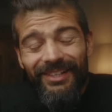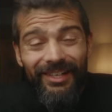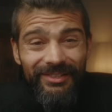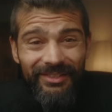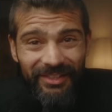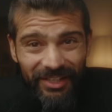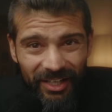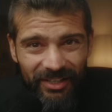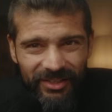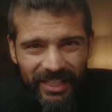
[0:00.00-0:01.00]
Also, the
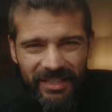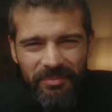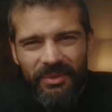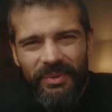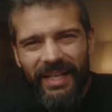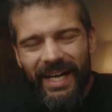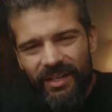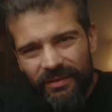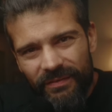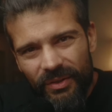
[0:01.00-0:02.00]
contrast between the
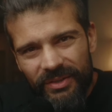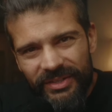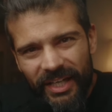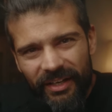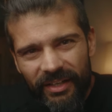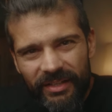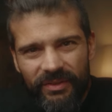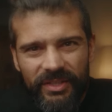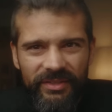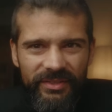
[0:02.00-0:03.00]
out-of-focus areas
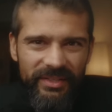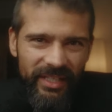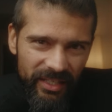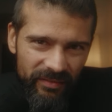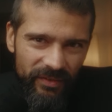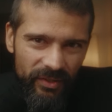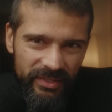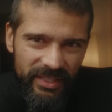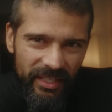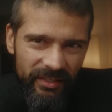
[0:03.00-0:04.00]
versus
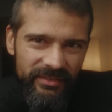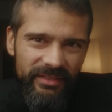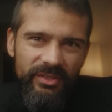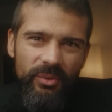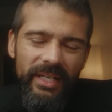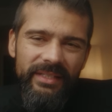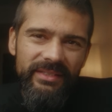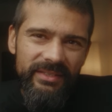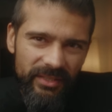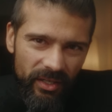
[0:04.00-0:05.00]
in-focus areas is quite
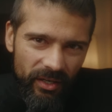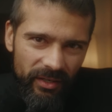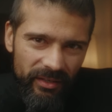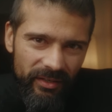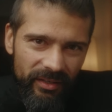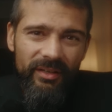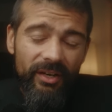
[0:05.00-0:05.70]
stark.